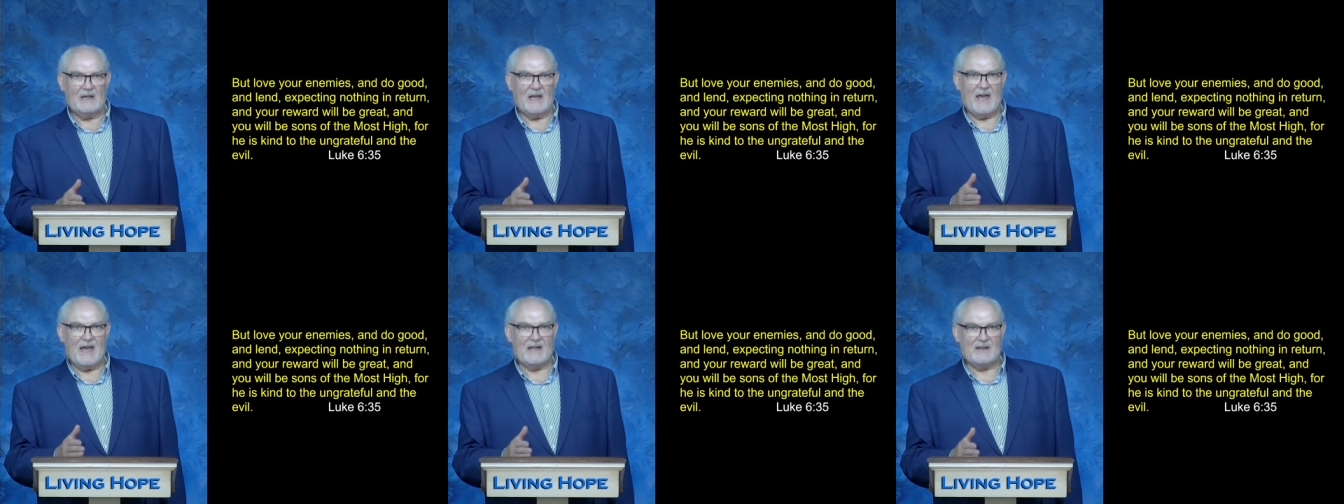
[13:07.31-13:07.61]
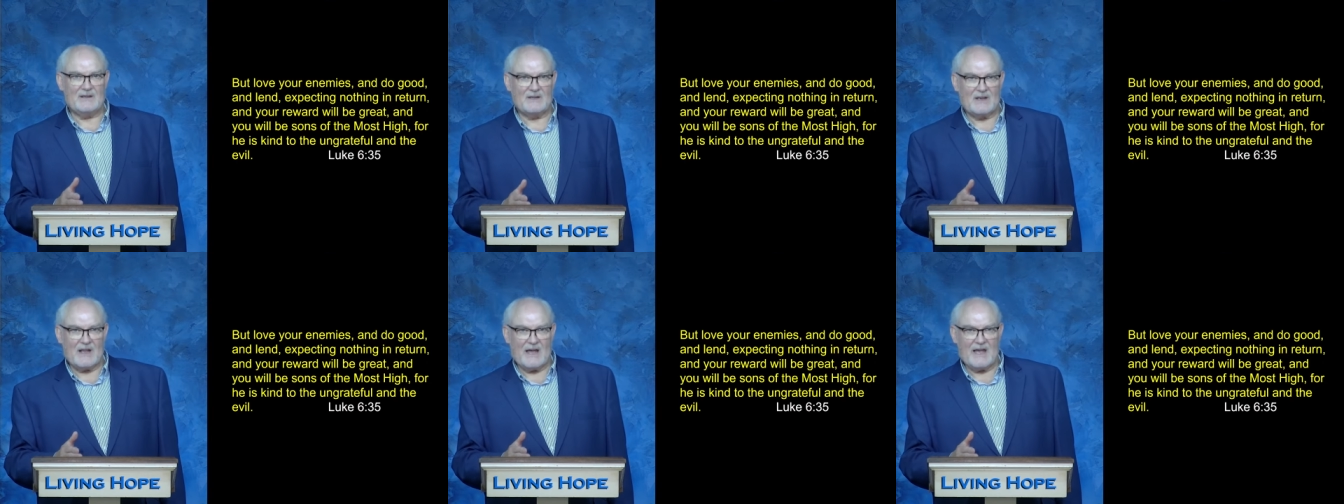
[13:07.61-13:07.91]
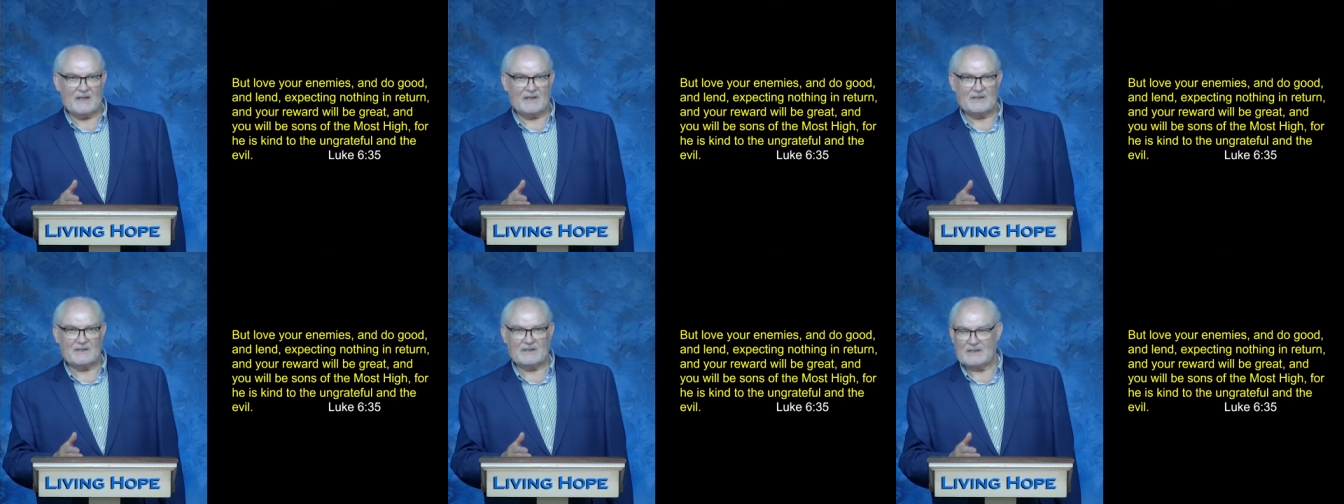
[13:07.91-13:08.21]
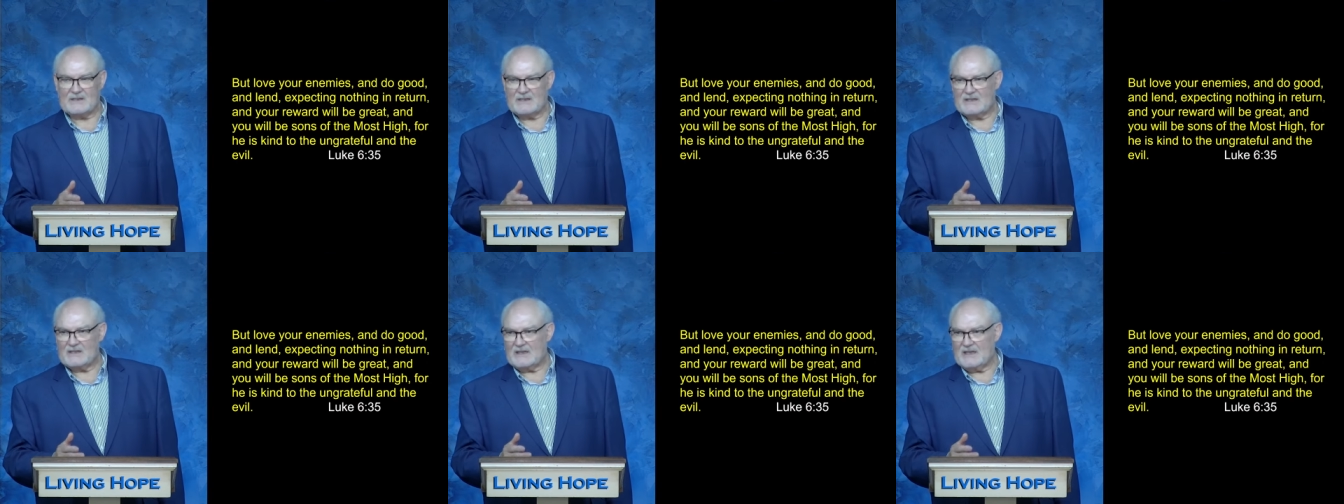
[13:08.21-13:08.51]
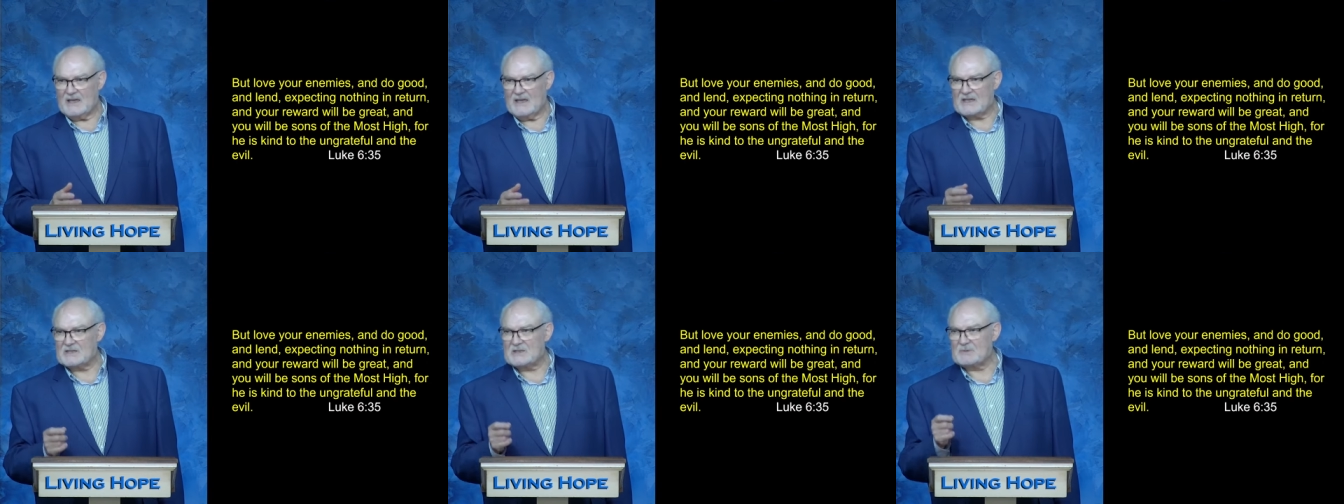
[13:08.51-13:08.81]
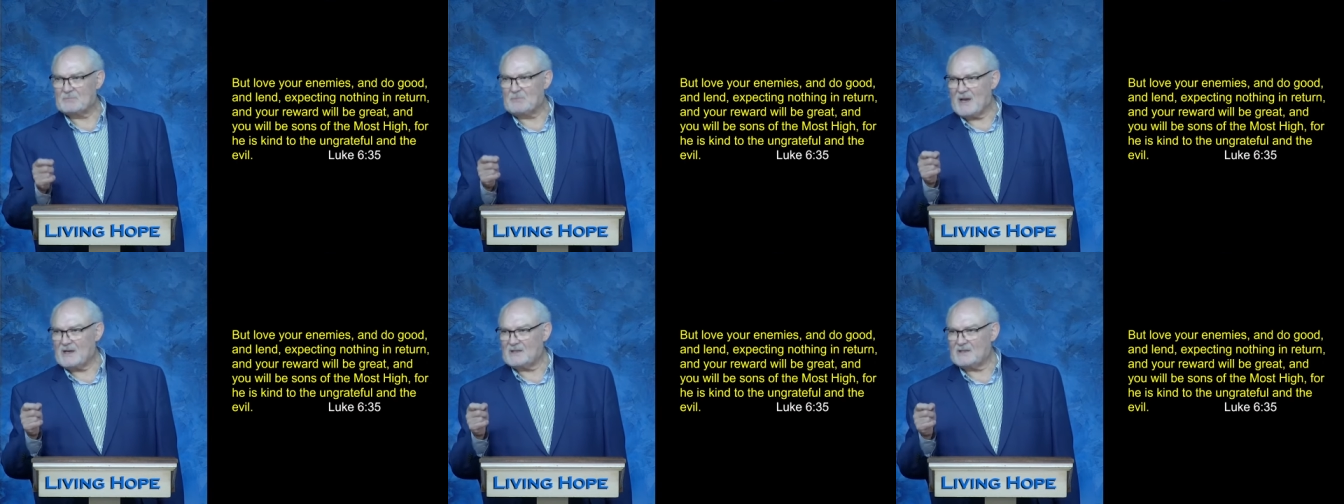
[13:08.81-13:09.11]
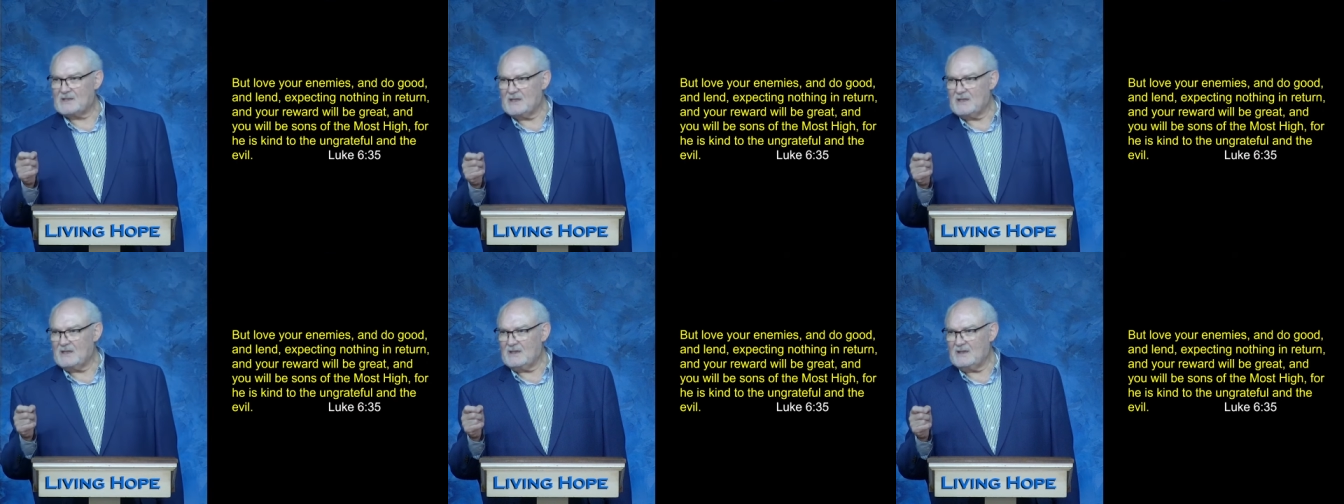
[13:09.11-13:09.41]
and lend,
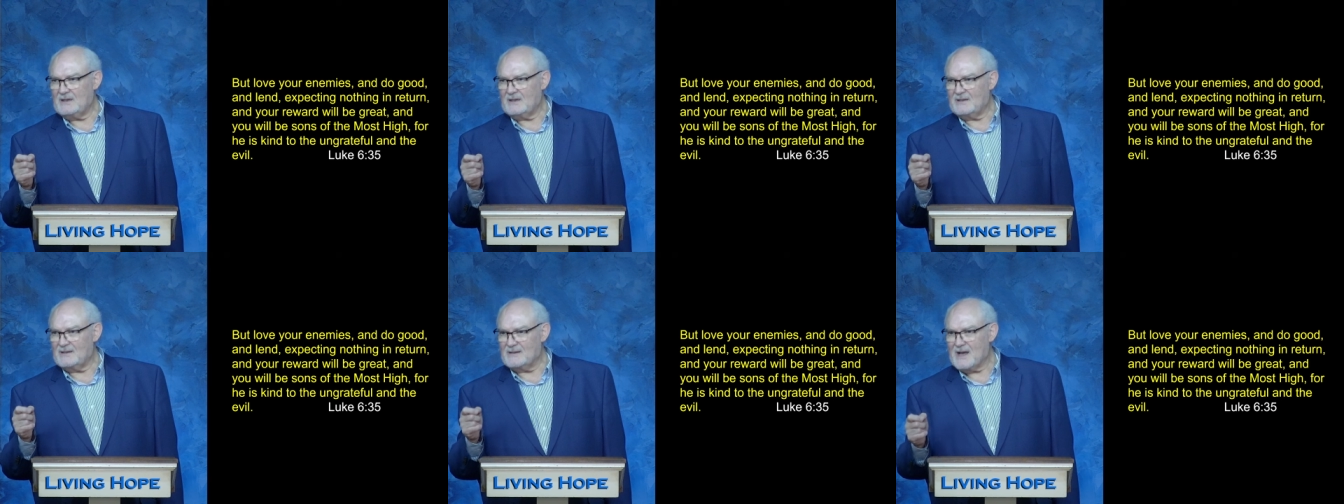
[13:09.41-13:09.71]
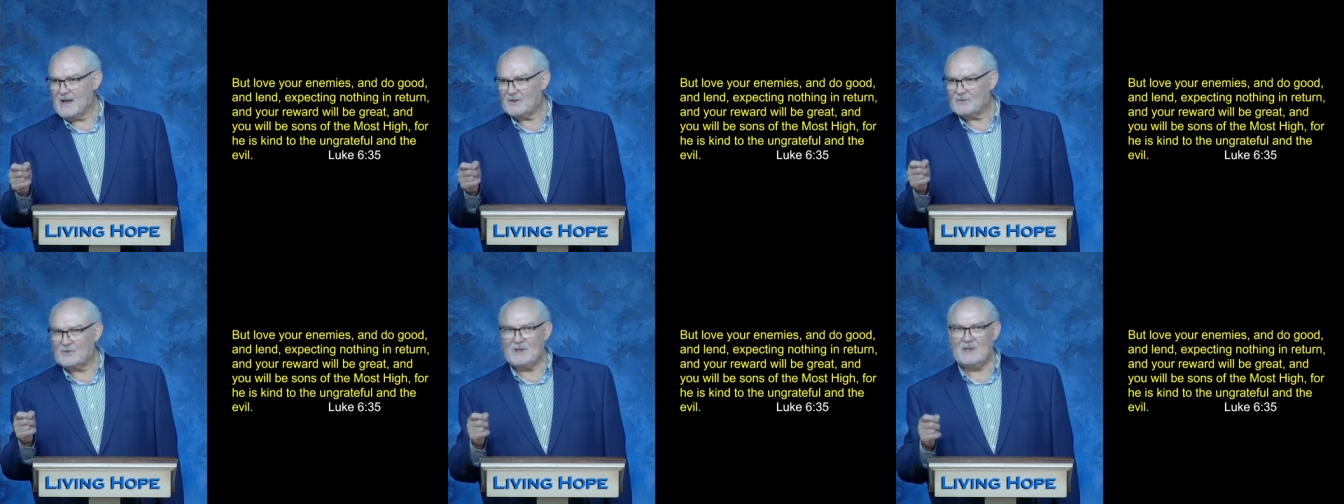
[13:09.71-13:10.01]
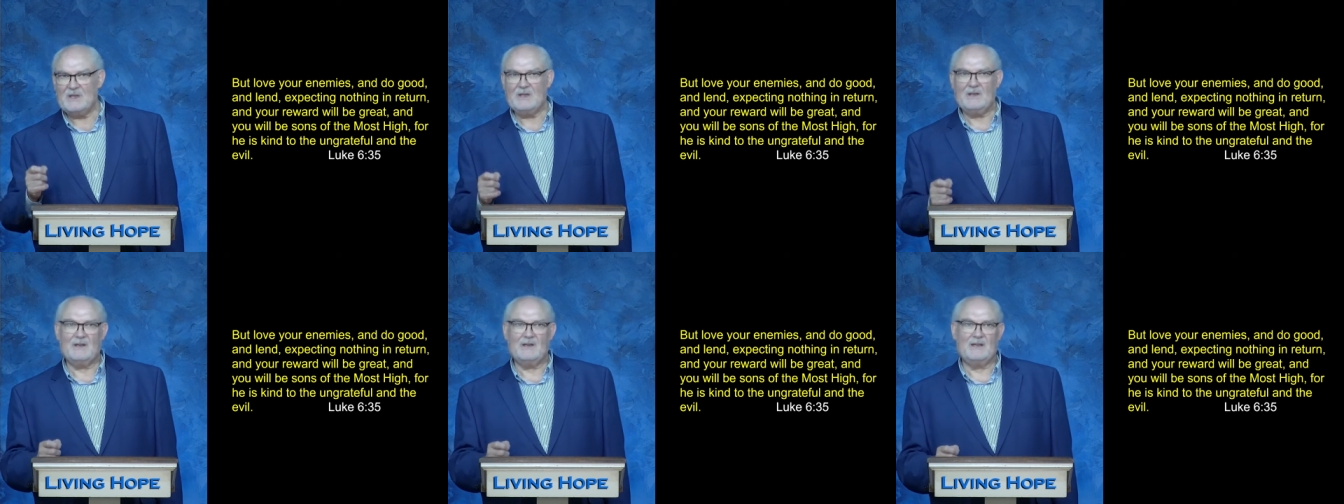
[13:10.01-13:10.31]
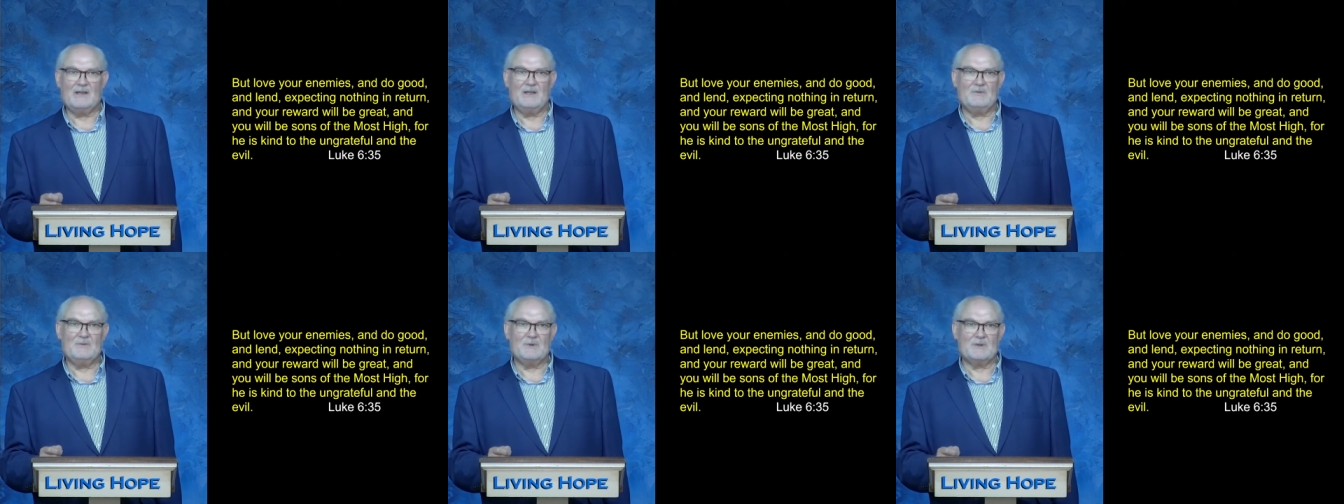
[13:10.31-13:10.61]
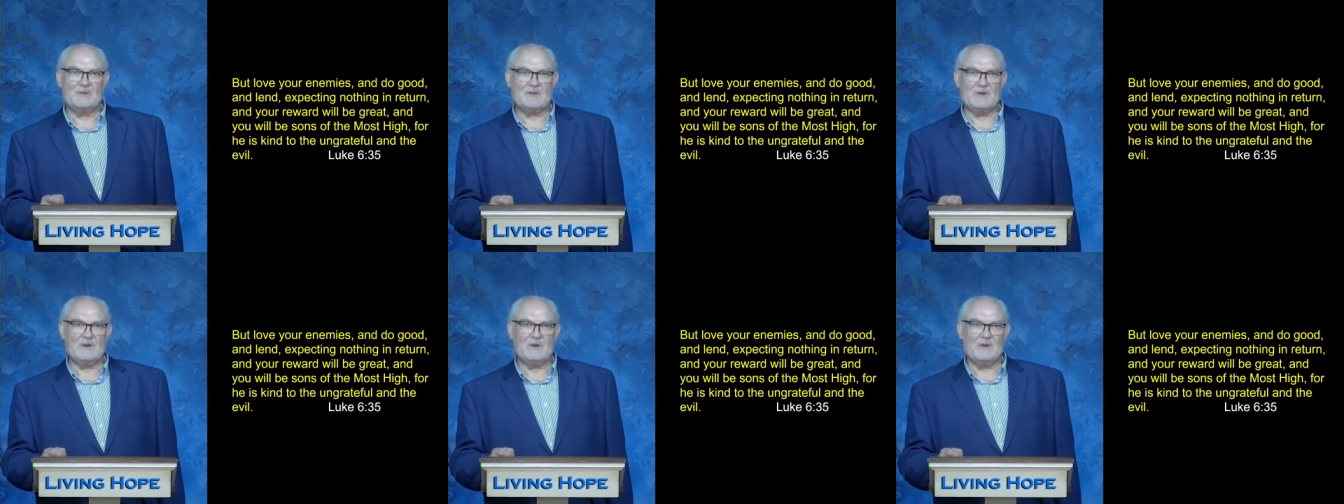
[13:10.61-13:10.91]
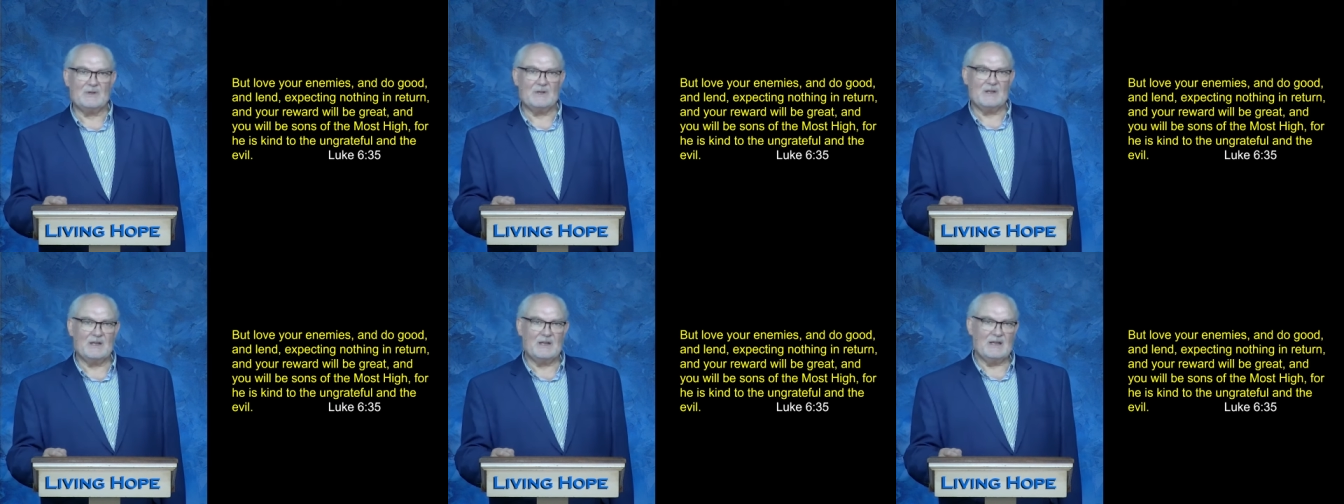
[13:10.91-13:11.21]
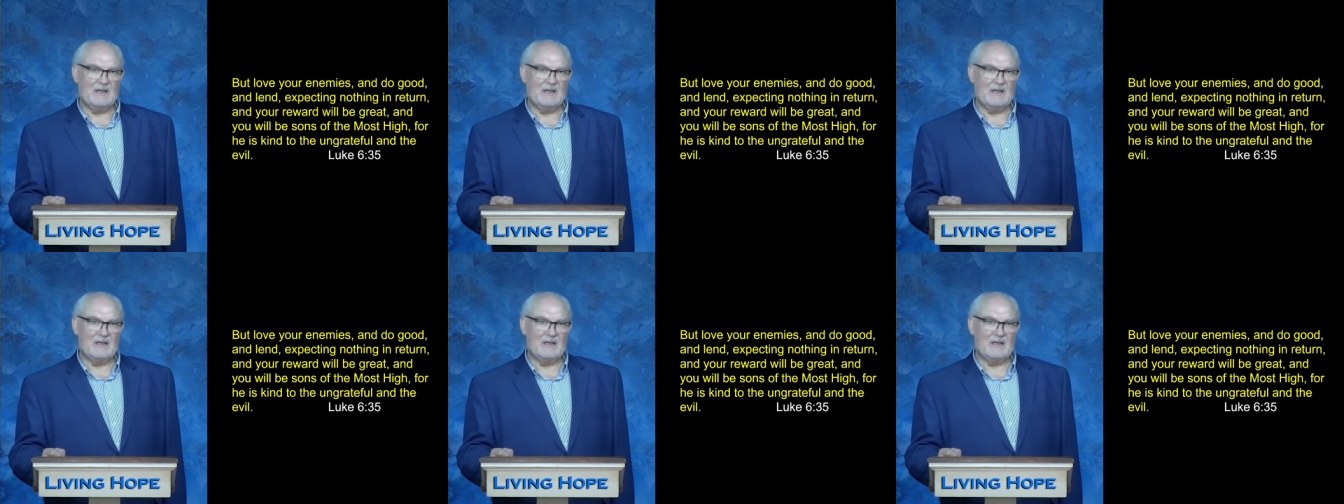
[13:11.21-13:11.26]
expecting nothing in return.